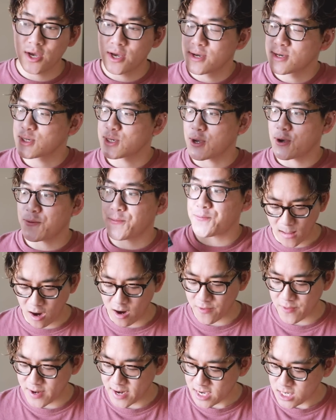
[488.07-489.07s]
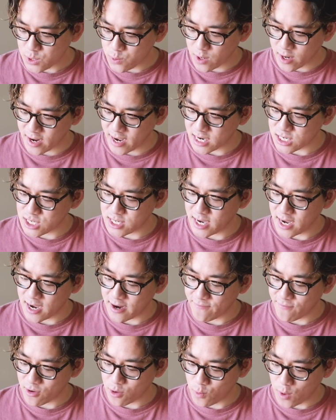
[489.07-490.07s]
So, all right, the next one I actually had
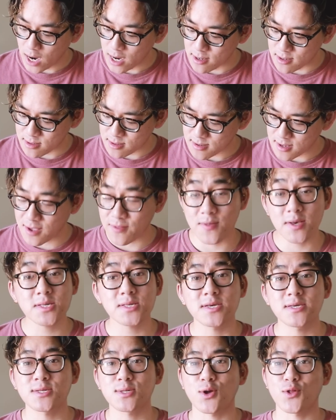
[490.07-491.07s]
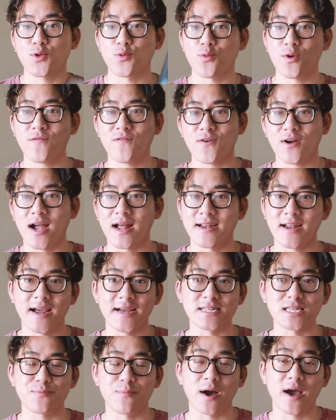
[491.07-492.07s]
for a while, and this is The River at
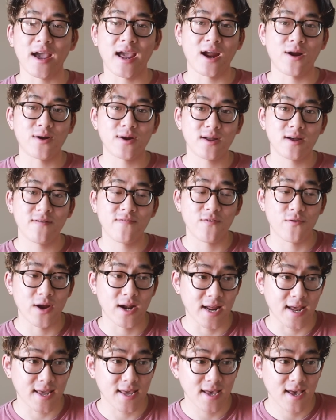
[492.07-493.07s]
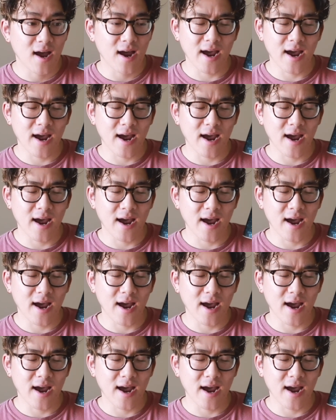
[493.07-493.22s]
Night by Erica Ferenc.